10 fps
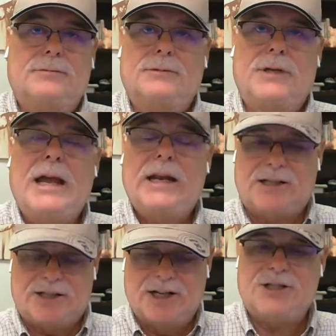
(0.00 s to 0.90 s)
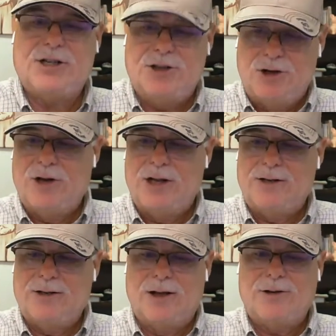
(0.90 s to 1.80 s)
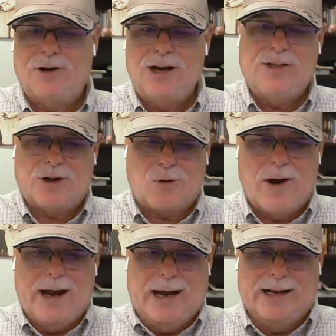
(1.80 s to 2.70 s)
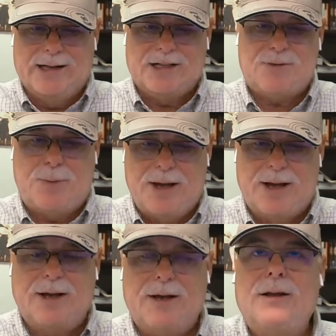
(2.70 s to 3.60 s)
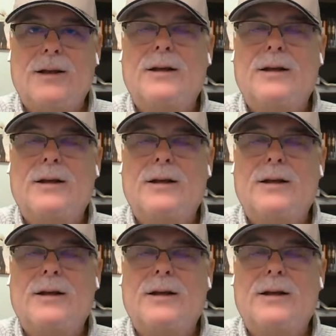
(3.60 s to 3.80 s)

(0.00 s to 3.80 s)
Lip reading: heat extension unit underneath a grate in this pit,